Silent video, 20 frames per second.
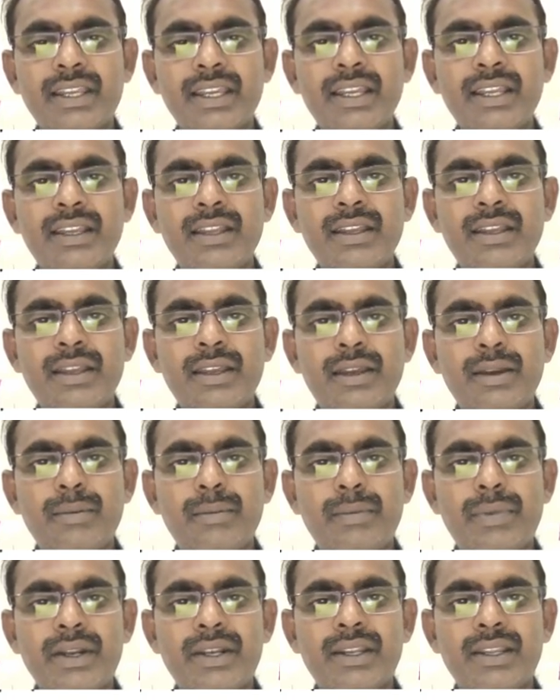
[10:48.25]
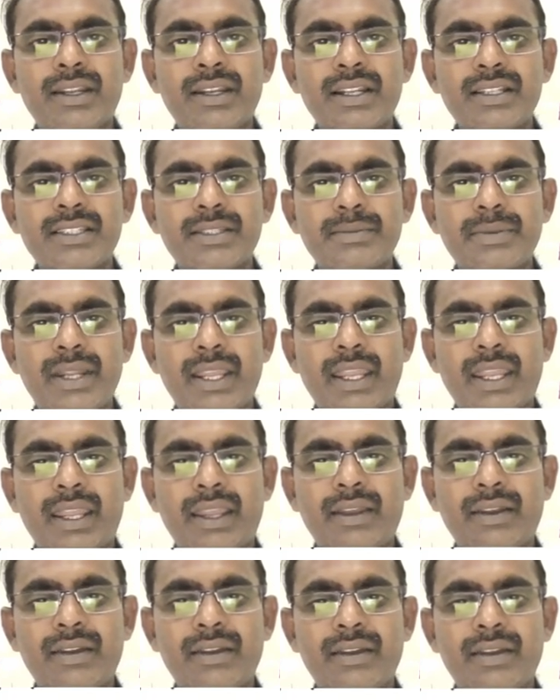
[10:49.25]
a particular spring.